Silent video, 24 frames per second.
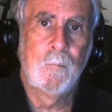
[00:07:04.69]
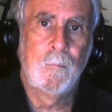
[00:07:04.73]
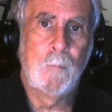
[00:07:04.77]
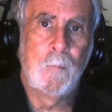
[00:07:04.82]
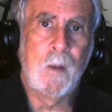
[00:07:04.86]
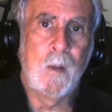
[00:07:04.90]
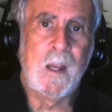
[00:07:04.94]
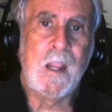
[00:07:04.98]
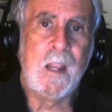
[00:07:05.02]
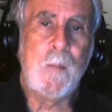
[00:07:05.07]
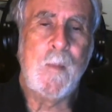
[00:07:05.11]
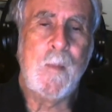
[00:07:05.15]

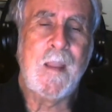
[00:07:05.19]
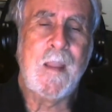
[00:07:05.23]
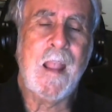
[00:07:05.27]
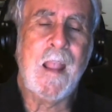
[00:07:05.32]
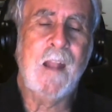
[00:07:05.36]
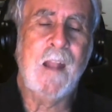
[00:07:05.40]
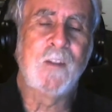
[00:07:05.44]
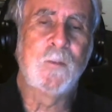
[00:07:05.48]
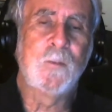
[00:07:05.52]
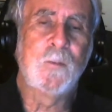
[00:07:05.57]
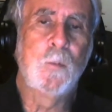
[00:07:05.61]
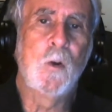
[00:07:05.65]
But he
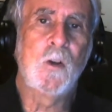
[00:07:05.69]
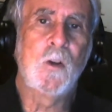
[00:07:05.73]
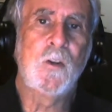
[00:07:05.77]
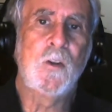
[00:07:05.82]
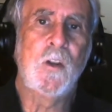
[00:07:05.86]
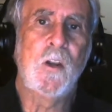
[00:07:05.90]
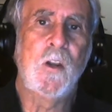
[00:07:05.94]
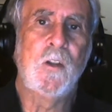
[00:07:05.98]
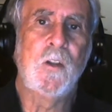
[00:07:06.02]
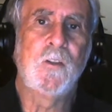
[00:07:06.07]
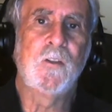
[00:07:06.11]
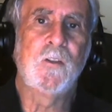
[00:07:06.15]
begins
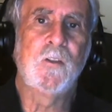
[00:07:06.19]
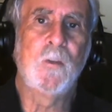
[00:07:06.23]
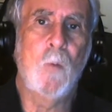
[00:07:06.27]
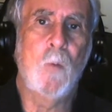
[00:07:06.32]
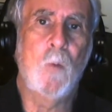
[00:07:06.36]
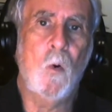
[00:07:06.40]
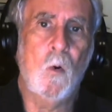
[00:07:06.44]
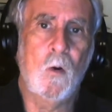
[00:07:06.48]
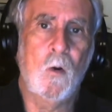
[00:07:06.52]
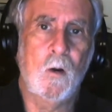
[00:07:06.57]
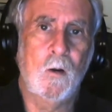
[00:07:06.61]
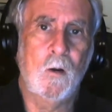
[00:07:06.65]
pushing some
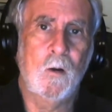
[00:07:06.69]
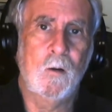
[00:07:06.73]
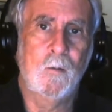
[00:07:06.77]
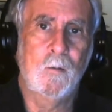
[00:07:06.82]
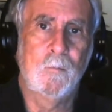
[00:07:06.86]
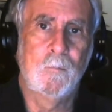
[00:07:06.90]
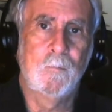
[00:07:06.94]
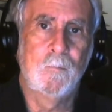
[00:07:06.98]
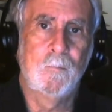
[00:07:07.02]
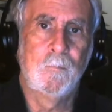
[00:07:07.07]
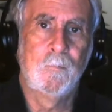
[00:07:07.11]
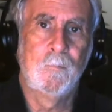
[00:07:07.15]
more,
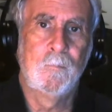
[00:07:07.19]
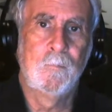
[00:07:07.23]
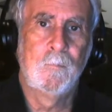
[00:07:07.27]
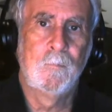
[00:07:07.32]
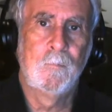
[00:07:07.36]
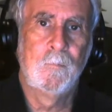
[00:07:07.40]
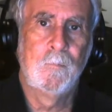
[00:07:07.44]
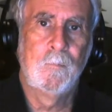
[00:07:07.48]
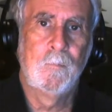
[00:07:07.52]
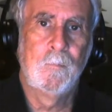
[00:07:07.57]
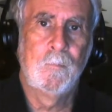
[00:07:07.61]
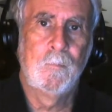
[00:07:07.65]

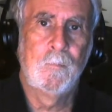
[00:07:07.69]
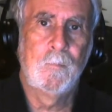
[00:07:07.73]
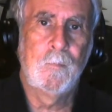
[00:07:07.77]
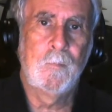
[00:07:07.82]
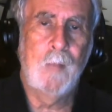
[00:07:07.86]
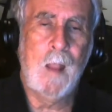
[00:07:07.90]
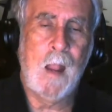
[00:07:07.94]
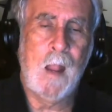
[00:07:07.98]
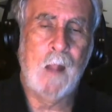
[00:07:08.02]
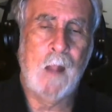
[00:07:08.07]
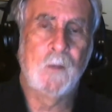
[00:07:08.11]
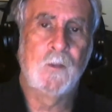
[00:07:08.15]

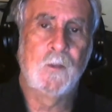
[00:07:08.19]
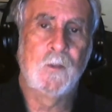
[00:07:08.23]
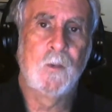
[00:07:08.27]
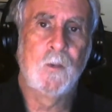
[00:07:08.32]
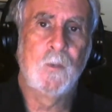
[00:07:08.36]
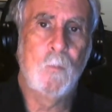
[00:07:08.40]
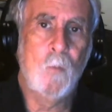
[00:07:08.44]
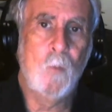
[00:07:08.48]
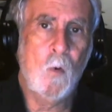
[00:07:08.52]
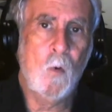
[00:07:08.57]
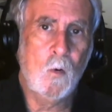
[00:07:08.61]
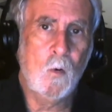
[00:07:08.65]
and
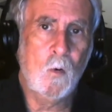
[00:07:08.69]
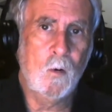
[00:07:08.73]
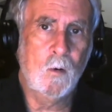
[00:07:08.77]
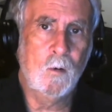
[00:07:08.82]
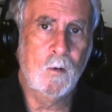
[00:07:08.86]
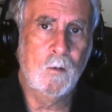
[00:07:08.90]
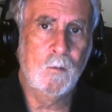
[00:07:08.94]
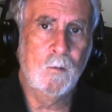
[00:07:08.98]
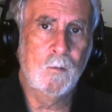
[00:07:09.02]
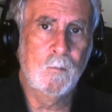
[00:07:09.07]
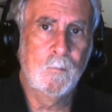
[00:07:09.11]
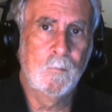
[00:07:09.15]
some
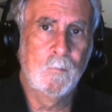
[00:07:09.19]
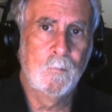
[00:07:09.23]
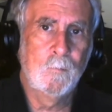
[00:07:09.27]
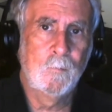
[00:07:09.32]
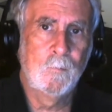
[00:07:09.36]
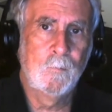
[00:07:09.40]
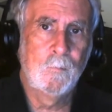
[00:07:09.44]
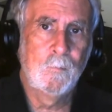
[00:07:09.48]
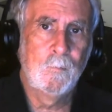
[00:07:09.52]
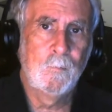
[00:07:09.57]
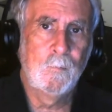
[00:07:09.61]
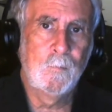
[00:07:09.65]
more,
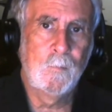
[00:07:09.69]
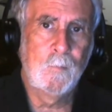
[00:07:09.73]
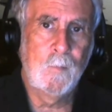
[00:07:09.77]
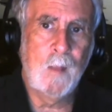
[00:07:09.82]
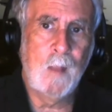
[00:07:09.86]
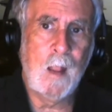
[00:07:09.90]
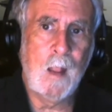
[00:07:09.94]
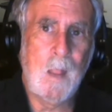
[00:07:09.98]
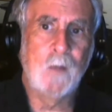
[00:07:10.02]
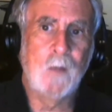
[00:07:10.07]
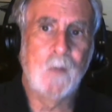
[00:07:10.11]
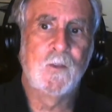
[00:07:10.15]

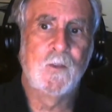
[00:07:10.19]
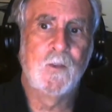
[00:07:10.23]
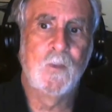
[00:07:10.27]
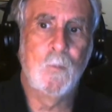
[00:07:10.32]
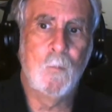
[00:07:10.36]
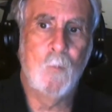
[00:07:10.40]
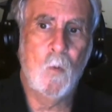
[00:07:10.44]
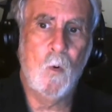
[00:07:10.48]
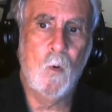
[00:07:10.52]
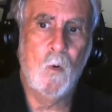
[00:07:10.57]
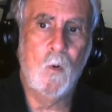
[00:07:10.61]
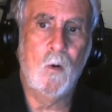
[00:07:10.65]
and some
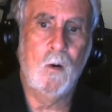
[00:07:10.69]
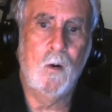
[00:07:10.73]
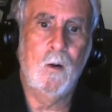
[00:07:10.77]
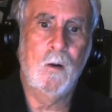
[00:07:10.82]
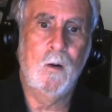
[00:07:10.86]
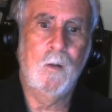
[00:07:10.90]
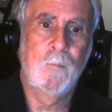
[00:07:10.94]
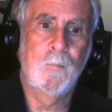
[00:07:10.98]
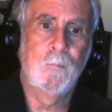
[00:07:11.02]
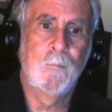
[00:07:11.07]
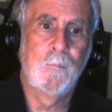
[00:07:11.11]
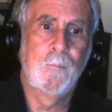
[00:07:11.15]
more.